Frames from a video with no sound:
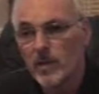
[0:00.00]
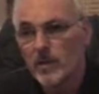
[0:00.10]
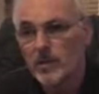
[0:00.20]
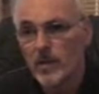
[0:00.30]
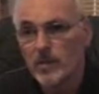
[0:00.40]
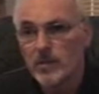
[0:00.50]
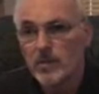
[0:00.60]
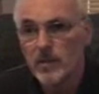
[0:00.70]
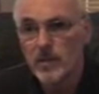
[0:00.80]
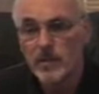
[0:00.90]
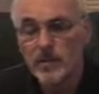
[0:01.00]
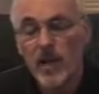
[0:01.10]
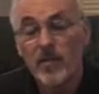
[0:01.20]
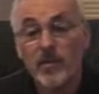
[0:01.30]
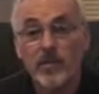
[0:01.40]
that it does. It's
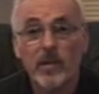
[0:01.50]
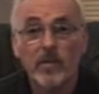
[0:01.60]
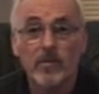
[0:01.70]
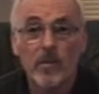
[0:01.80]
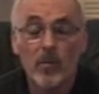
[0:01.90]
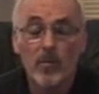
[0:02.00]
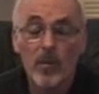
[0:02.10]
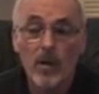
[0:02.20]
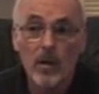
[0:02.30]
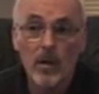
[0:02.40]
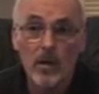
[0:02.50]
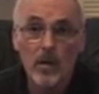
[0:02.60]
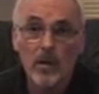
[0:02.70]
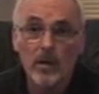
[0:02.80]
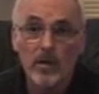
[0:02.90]
everything from
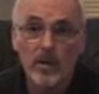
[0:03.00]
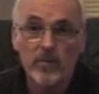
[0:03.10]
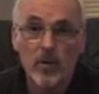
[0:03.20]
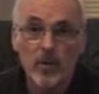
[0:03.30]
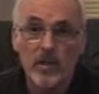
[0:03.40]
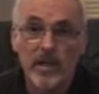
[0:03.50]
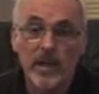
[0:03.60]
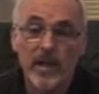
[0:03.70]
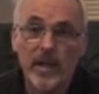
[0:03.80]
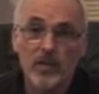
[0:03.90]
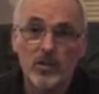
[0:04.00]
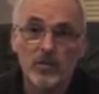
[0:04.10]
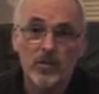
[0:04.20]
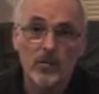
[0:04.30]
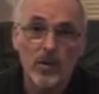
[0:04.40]
the fortnightly collection
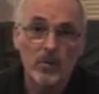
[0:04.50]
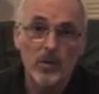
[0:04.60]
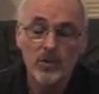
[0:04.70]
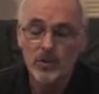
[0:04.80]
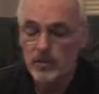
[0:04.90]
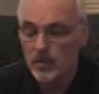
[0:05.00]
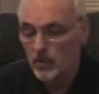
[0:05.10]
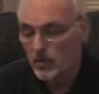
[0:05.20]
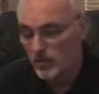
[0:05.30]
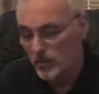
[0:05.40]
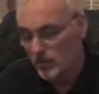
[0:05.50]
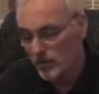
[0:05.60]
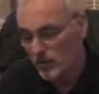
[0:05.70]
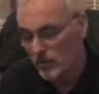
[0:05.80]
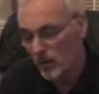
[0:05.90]
of your rubbish
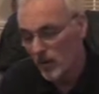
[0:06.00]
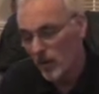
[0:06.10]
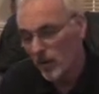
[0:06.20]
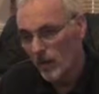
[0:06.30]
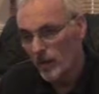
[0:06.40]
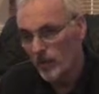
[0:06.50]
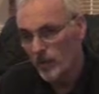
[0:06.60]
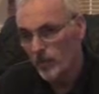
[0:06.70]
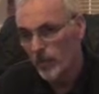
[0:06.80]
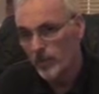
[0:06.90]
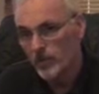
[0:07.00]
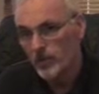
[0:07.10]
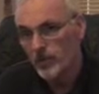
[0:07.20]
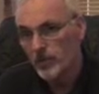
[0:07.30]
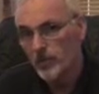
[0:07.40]
to European
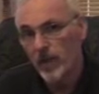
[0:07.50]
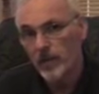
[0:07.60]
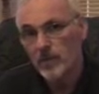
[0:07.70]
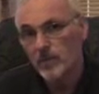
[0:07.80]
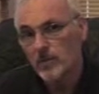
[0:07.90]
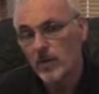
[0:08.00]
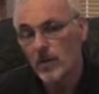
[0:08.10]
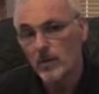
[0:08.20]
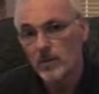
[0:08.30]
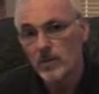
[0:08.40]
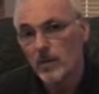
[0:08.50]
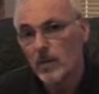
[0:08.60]
Union directives on